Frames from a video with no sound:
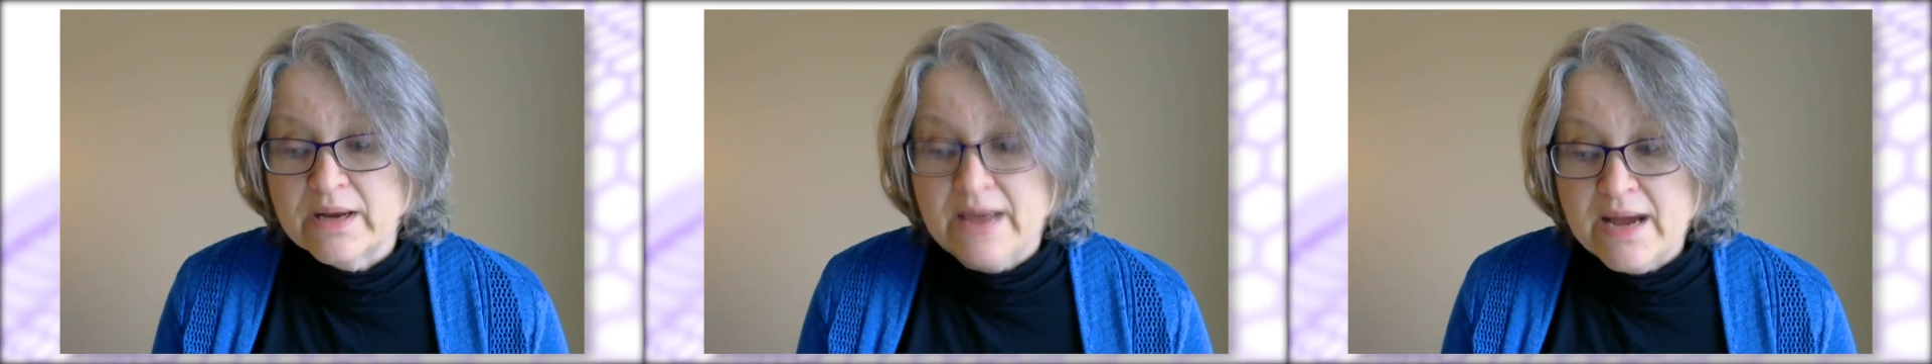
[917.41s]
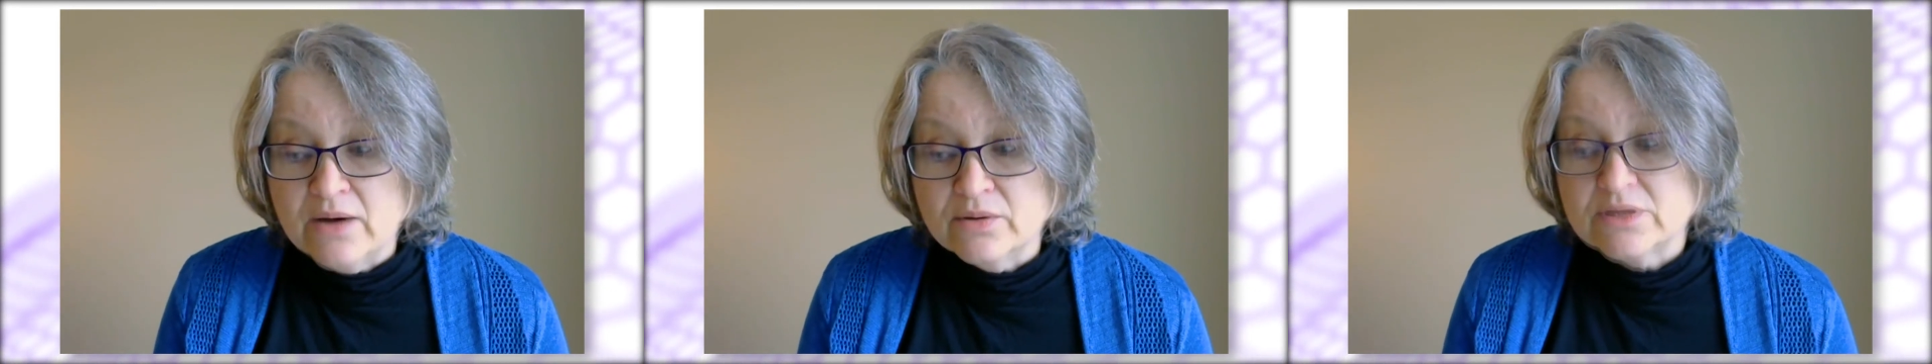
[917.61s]

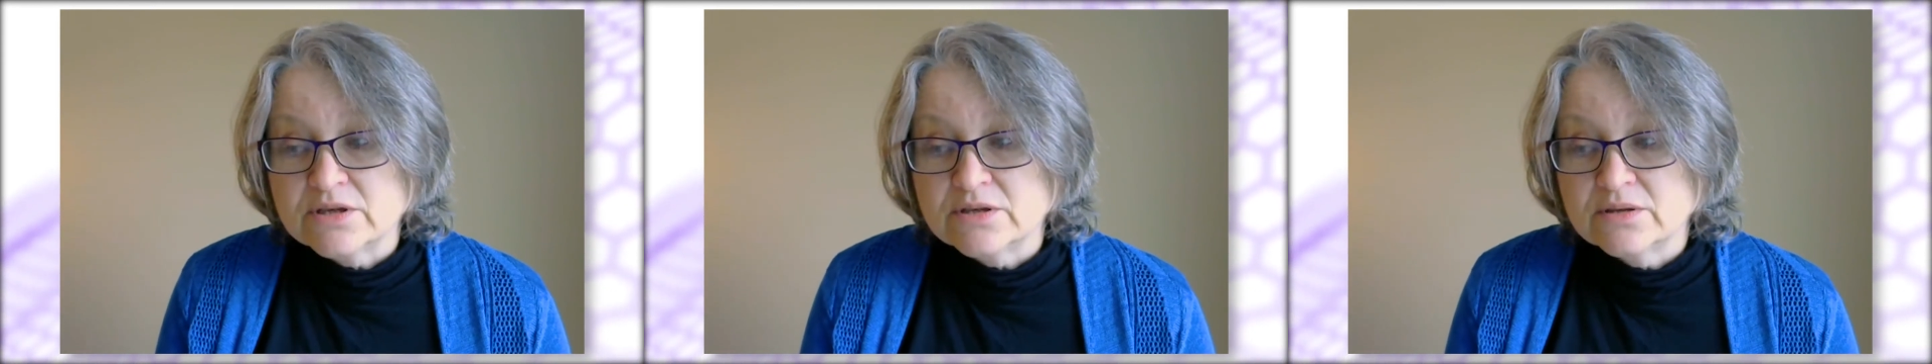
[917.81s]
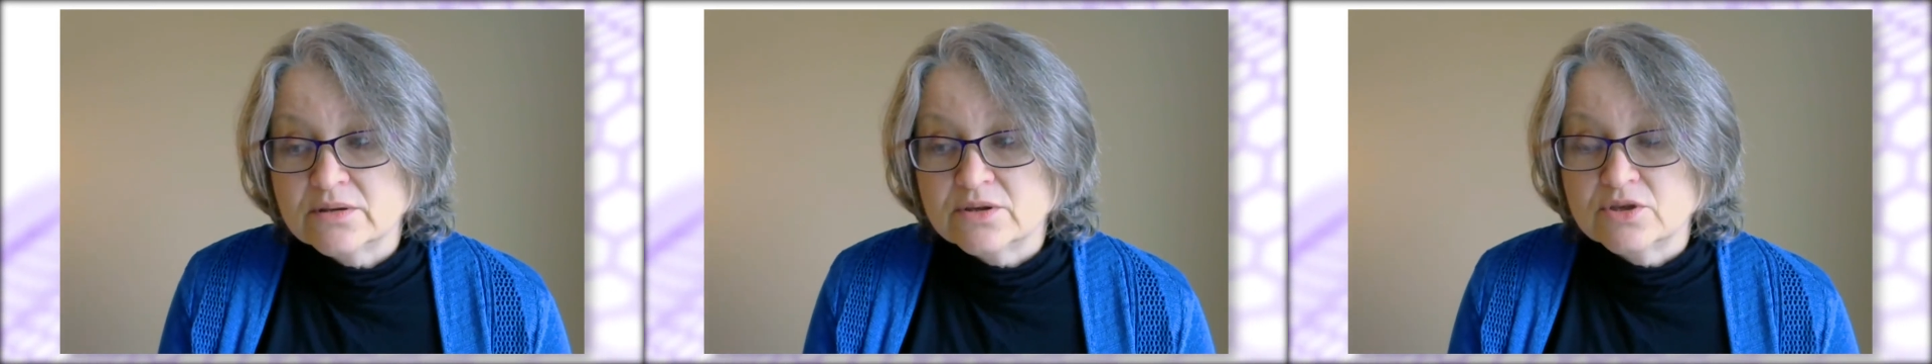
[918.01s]
it out,
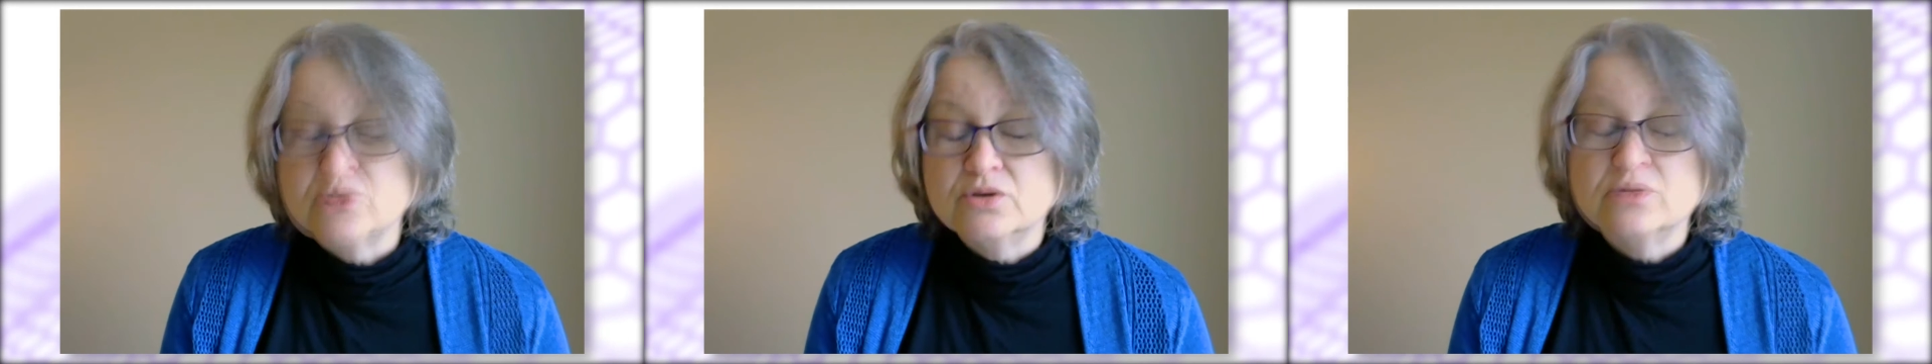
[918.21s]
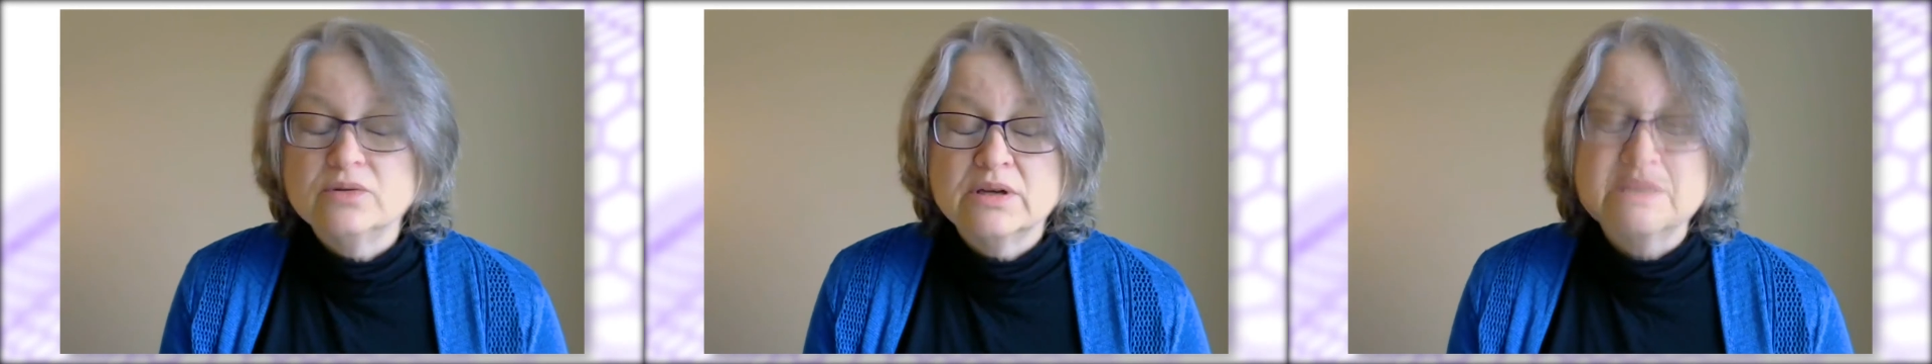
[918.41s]

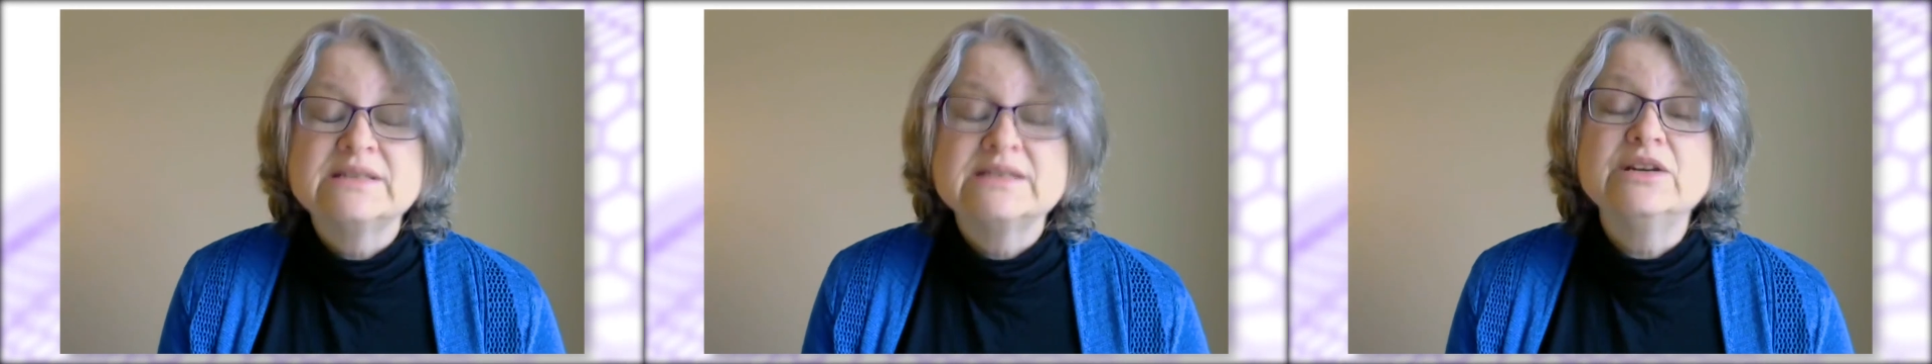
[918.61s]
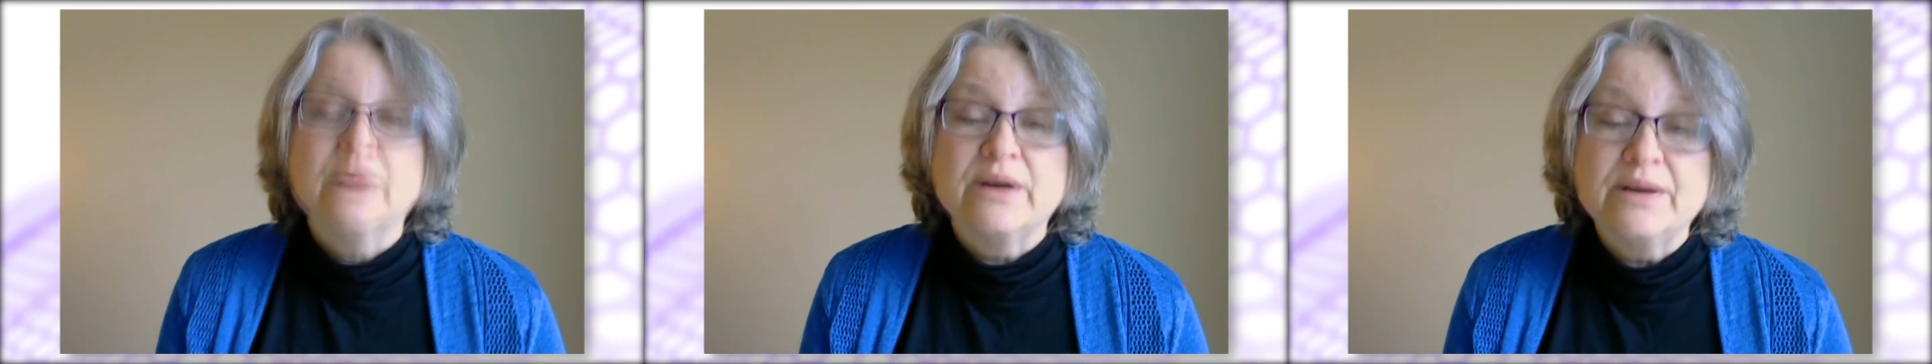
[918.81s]
to
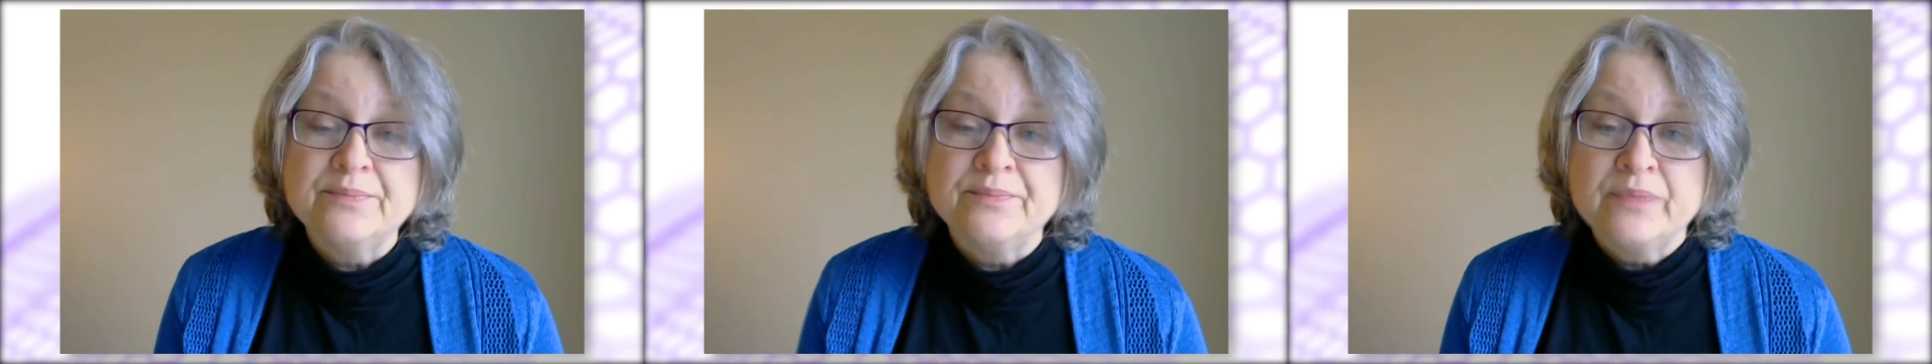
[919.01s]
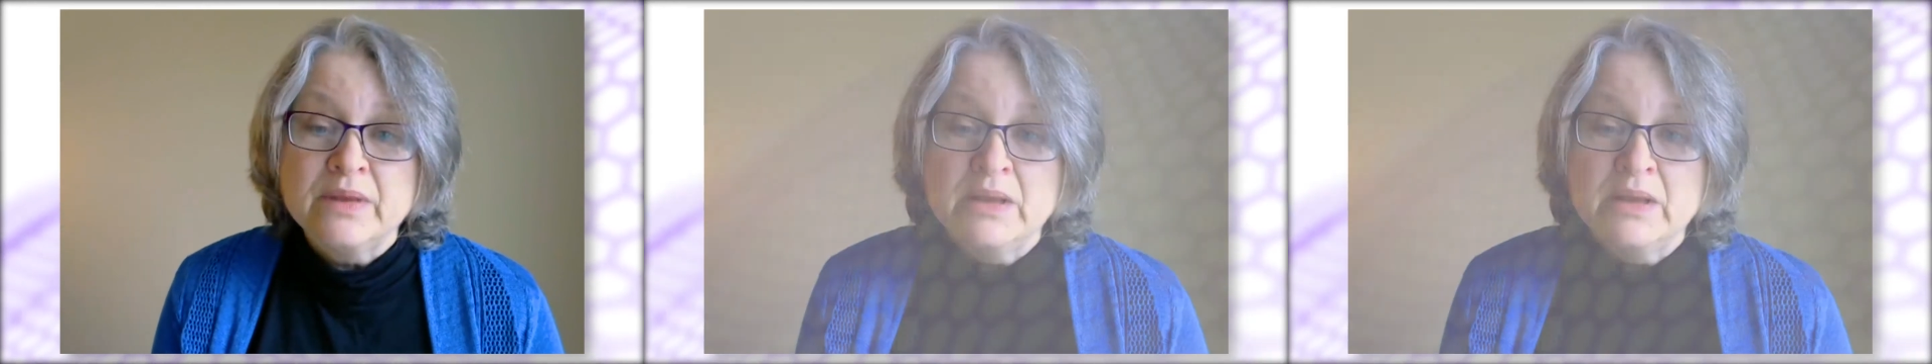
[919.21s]
consider it.